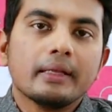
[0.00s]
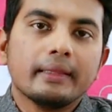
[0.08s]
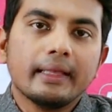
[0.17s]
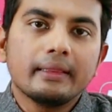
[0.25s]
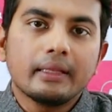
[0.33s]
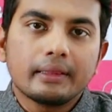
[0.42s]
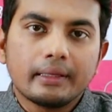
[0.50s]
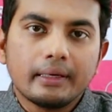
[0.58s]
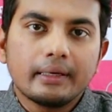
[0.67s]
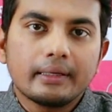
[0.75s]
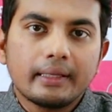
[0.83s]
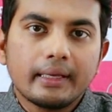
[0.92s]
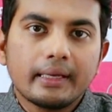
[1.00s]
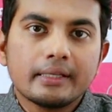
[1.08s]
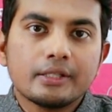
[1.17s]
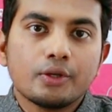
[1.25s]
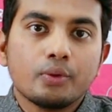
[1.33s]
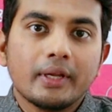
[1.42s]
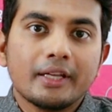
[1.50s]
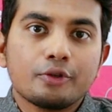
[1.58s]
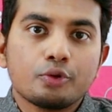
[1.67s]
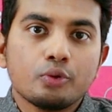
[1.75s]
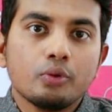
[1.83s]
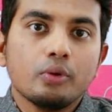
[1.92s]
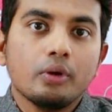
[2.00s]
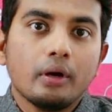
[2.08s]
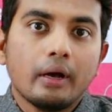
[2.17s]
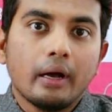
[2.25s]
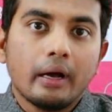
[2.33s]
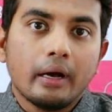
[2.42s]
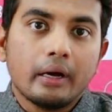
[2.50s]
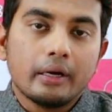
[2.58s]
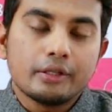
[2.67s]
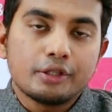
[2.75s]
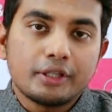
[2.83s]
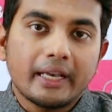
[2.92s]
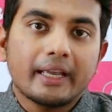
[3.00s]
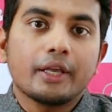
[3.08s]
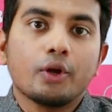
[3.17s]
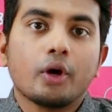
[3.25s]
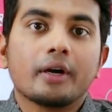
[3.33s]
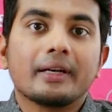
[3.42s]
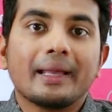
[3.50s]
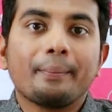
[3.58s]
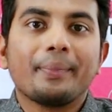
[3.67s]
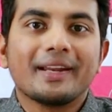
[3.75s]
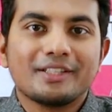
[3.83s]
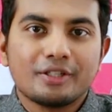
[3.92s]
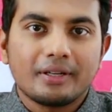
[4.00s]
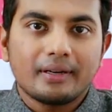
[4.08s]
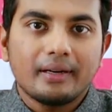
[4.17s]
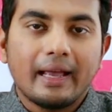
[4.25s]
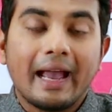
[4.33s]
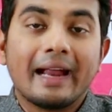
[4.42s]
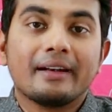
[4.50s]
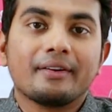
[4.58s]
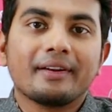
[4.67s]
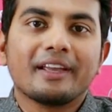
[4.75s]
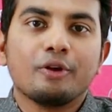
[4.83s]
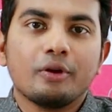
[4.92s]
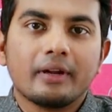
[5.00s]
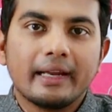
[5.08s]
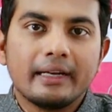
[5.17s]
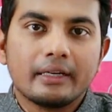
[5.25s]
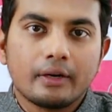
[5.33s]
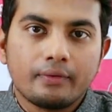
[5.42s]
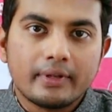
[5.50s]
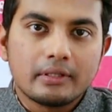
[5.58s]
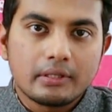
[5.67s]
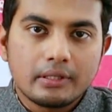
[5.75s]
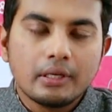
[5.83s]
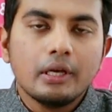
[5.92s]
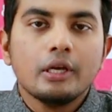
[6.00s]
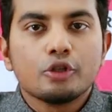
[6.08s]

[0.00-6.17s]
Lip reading: Then the third thing is you need to check your temperature at regular intervals.